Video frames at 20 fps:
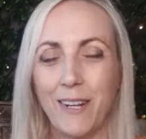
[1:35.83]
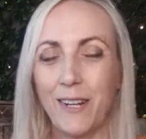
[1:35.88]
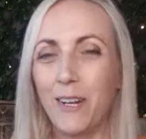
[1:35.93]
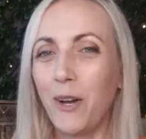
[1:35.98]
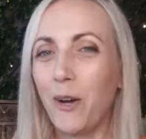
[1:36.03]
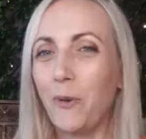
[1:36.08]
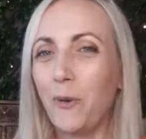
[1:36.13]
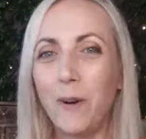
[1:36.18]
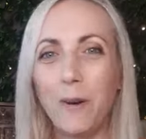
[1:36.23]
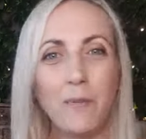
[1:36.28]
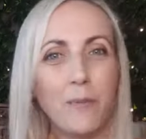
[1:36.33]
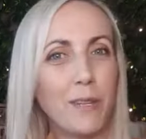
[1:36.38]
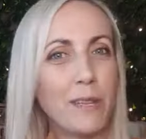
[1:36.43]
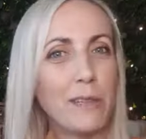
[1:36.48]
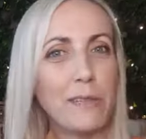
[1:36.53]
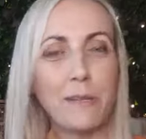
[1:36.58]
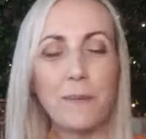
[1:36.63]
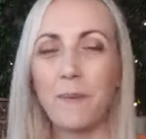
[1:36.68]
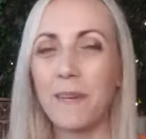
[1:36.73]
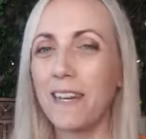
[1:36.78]
No one
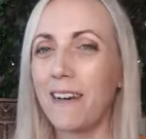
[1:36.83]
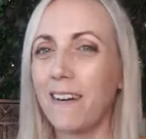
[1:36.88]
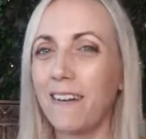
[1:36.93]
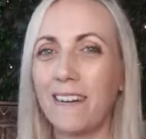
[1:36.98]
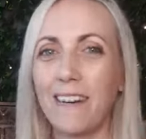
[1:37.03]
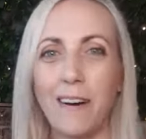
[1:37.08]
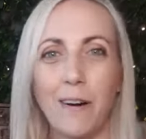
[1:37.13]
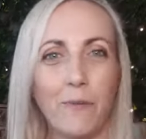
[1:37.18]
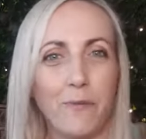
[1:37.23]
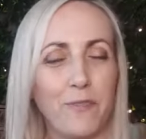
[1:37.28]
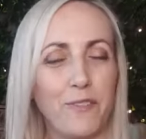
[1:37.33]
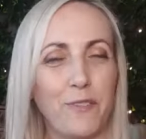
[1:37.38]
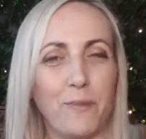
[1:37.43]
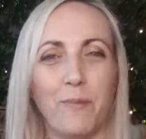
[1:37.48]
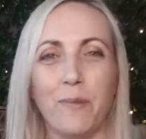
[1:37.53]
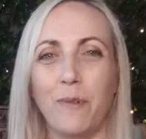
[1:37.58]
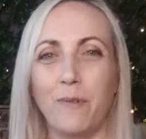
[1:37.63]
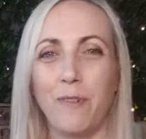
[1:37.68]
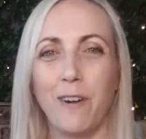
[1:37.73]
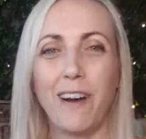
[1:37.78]
wants to be
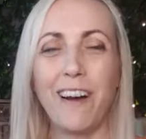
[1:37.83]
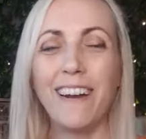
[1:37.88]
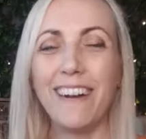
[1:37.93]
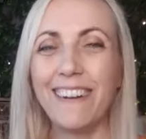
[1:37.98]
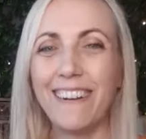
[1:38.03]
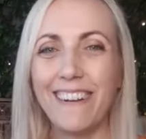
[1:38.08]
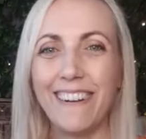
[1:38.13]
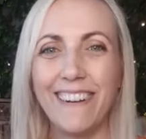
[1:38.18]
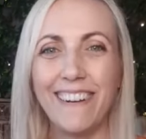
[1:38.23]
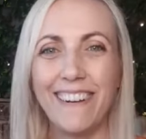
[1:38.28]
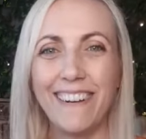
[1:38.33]
uncomfortable, right?